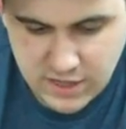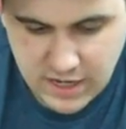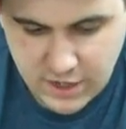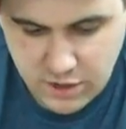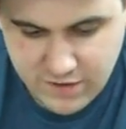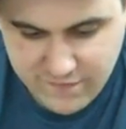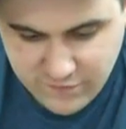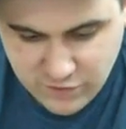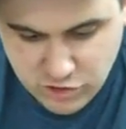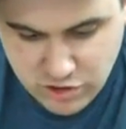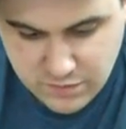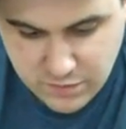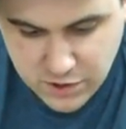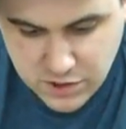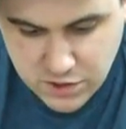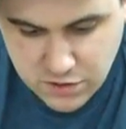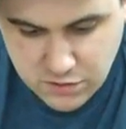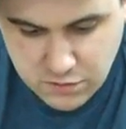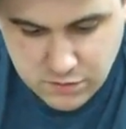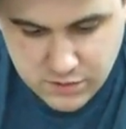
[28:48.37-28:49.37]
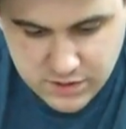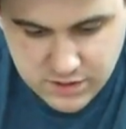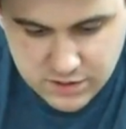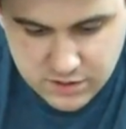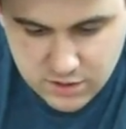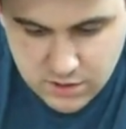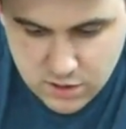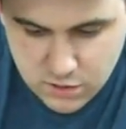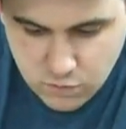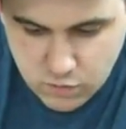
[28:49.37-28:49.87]
you got your infantry
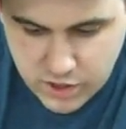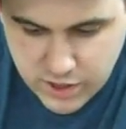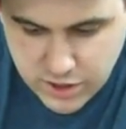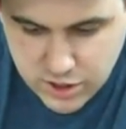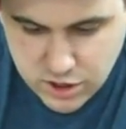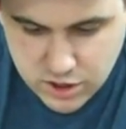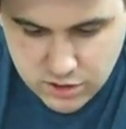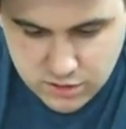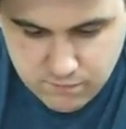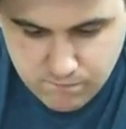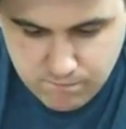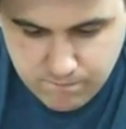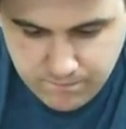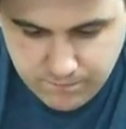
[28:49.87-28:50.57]
platoons, which